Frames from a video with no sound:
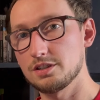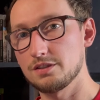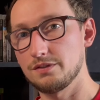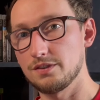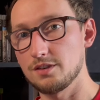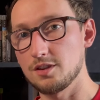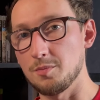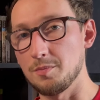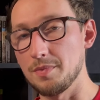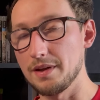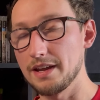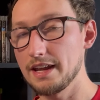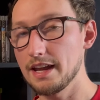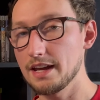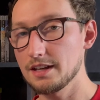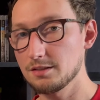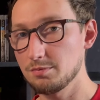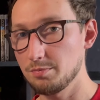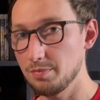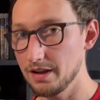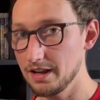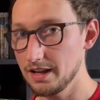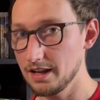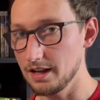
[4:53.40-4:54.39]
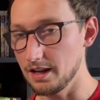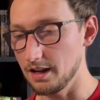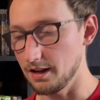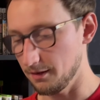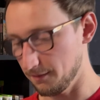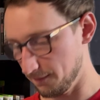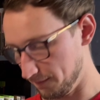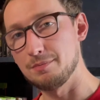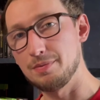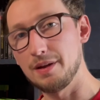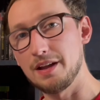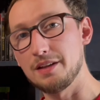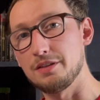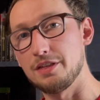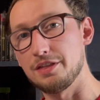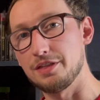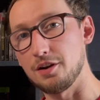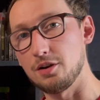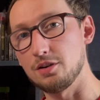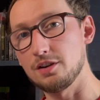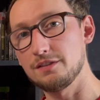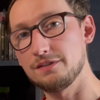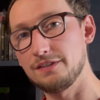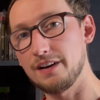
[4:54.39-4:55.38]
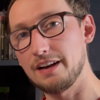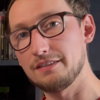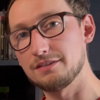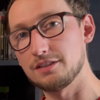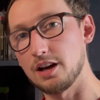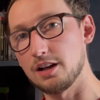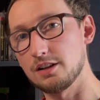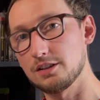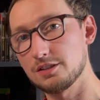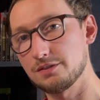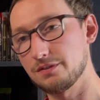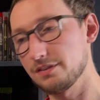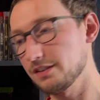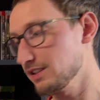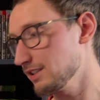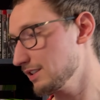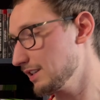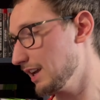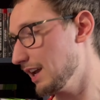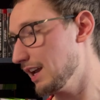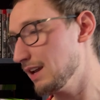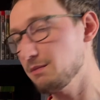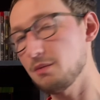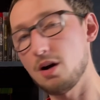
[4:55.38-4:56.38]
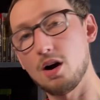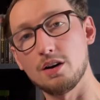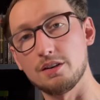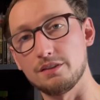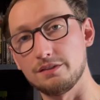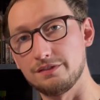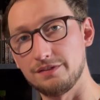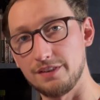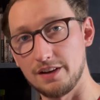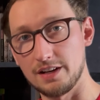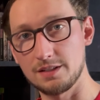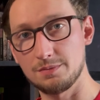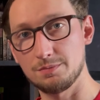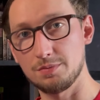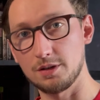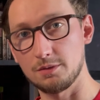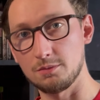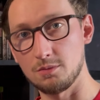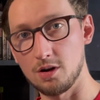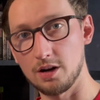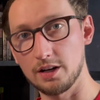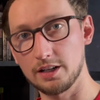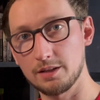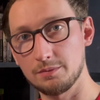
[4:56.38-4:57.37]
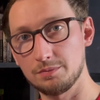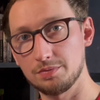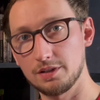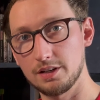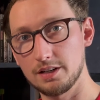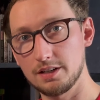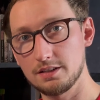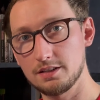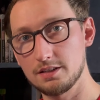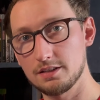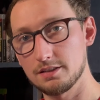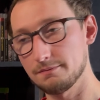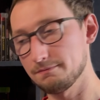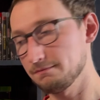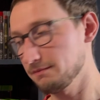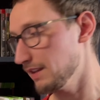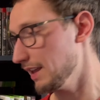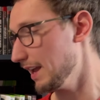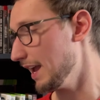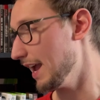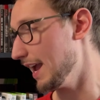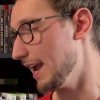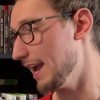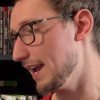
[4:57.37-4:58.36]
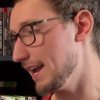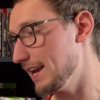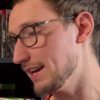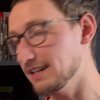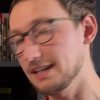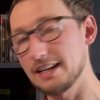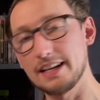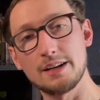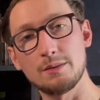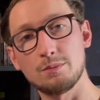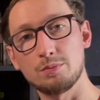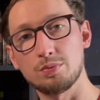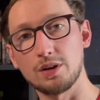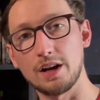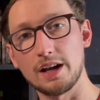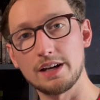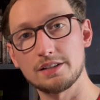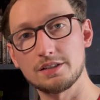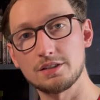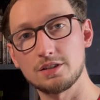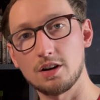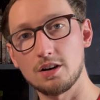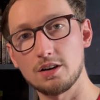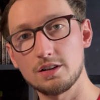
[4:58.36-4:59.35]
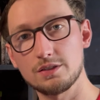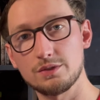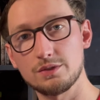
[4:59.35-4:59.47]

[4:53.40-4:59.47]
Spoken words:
for the PSP. I paid $35 for this game on Facebook Marketplace. and it price charged